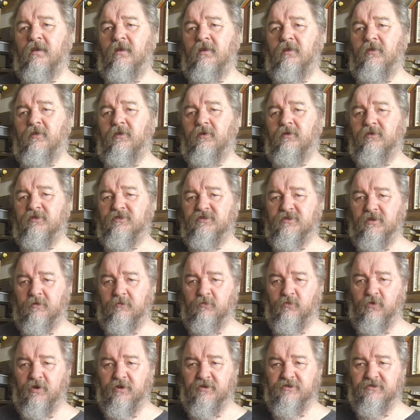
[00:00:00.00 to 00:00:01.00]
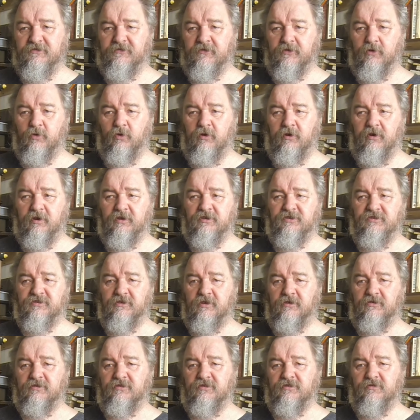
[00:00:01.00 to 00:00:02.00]
there are some ways of acquiring
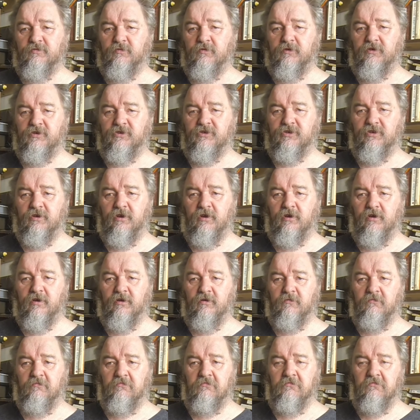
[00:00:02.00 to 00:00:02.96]
status which are,